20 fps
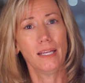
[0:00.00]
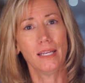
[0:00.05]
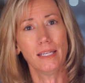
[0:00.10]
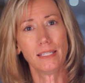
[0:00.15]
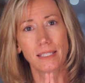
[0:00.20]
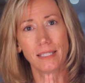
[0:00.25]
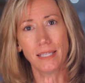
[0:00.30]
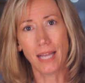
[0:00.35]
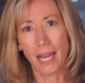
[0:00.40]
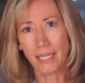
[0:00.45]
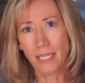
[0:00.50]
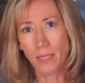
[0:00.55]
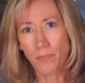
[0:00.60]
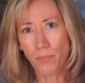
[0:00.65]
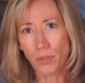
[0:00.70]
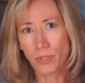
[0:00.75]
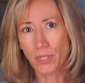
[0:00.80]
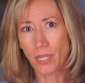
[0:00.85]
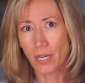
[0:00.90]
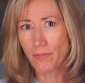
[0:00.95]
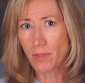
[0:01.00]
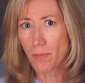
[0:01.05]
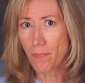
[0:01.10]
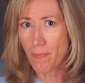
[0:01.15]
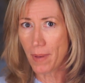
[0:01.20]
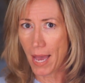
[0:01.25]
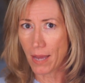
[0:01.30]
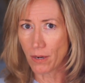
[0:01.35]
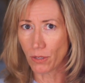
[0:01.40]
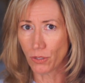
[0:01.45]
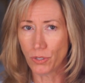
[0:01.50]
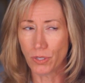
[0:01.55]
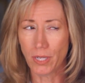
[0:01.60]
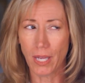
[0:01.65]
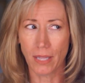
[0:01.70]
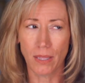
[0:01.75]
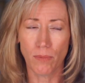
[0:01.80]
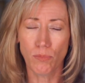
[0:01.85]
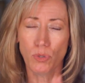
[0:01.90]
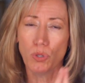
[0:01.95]
is ninety percent of the battle to
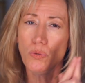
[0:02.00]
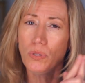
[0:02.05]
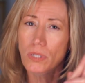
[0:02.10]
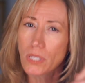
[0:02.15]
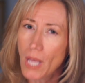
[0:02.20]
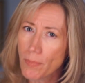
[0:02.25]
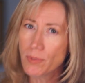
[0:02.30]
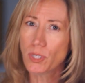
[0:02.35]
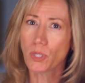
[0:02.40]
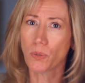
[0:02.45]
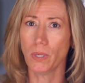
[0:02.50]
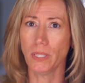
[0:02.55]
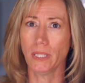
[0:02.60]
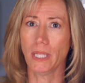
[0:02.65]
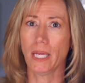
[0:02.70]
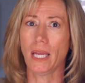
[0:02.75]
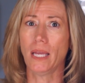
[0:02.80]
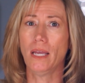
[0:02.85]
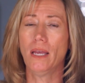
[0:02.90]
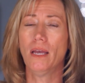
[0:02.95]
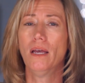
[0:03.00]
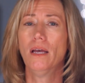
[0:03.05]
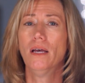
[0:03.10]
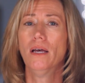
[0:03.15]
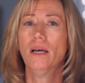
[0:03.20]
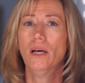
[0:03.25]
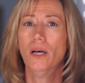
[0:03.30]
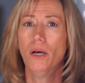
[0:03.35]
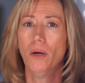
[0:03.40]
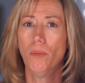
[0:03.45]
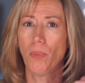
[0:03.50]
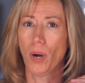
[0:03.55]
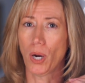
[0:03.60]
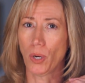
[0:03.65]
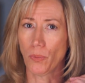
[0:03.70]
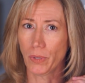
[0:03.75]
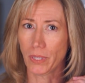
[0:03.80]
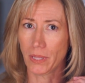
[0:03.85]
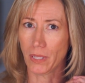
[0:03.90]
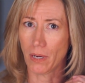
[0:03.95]
get them to subsequently
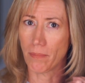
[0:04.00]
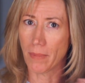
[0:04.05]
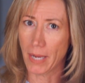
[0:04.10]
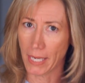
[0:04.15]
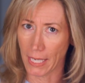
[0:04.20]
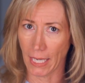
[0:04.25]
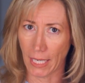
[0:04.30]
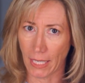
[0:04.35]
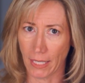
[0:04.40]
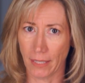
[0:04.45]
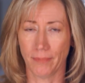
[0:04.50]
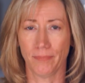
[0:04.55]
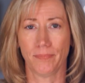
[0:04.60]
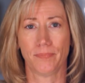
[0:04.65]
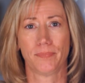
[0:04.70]
part with their money.